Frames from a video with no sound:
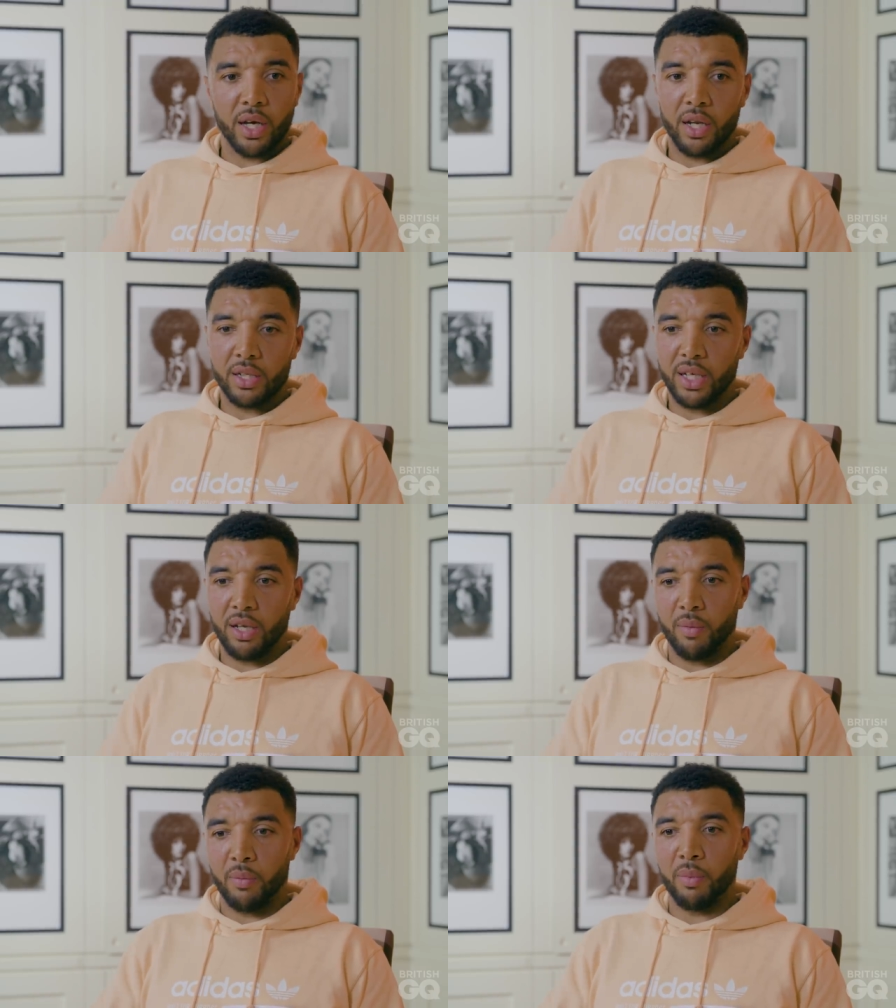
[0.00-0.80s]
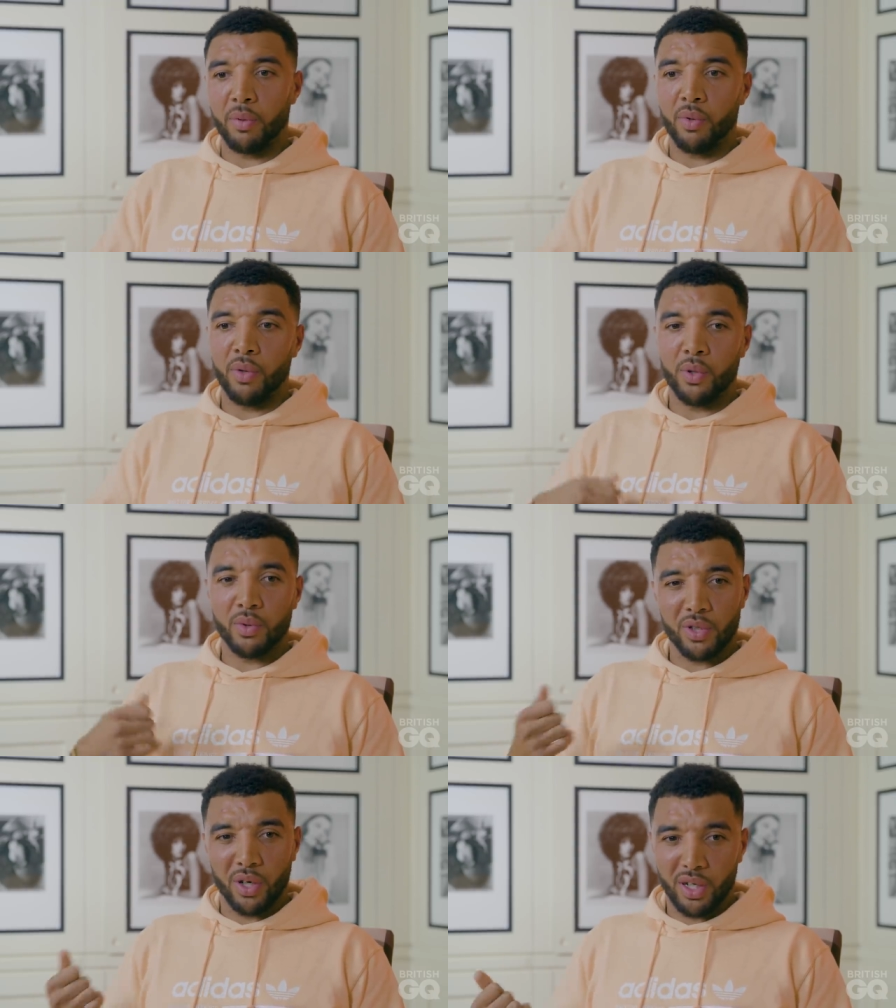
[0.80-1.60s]
And I say, like, when people are doing
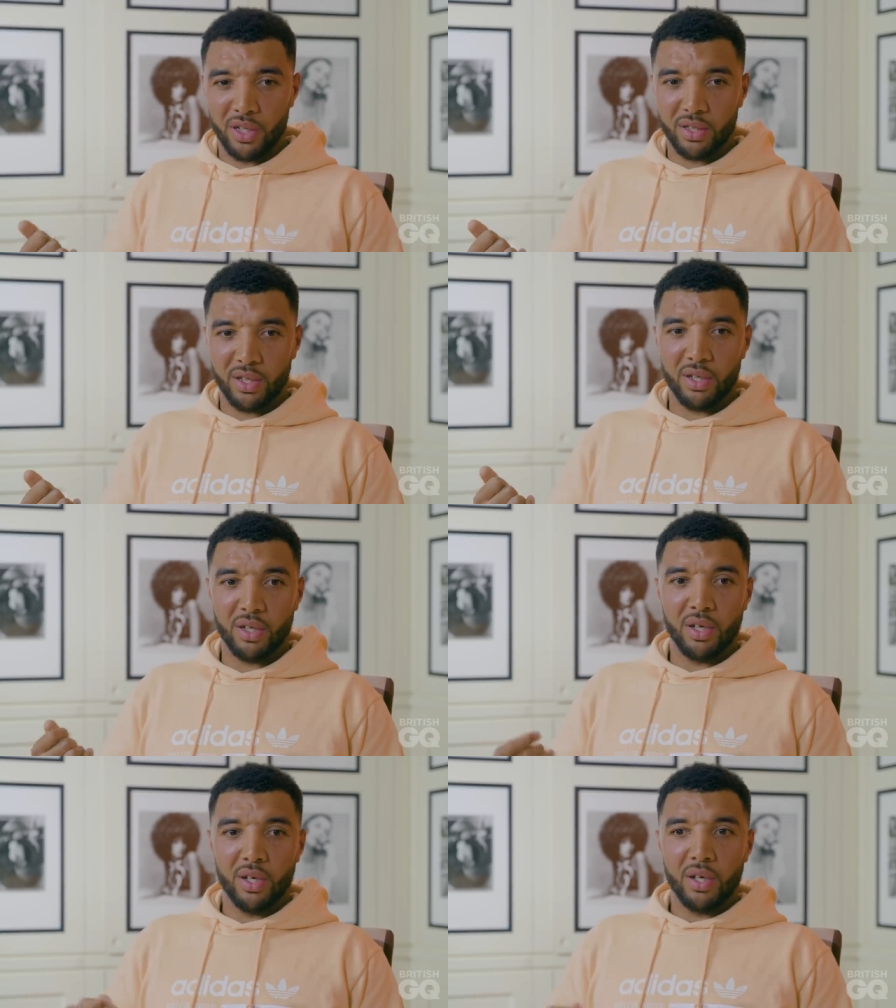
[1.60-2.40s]
new signs and...